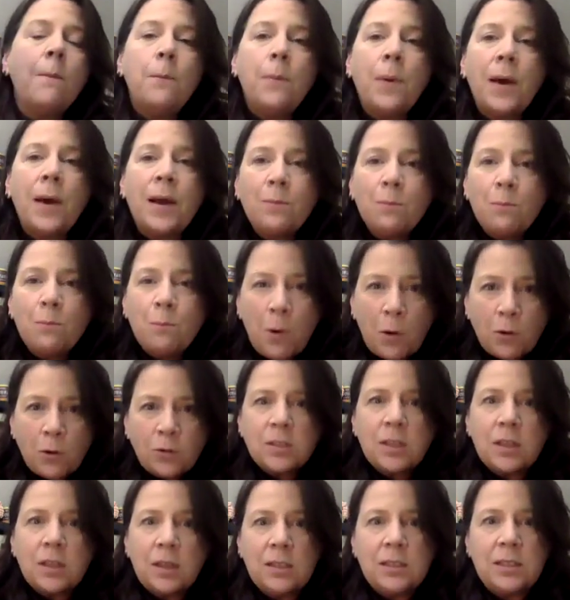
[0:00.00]
but
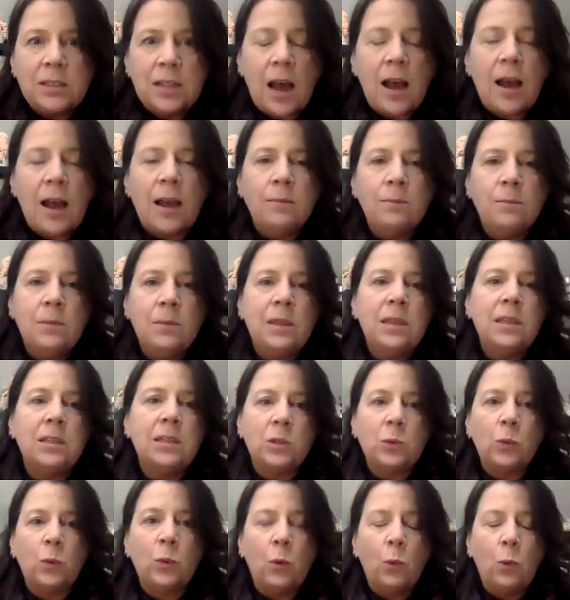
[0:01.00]
most of the time
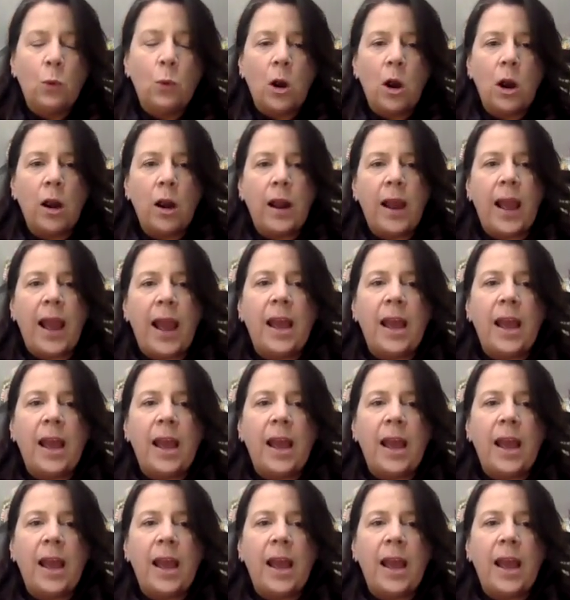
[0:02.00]
this will work,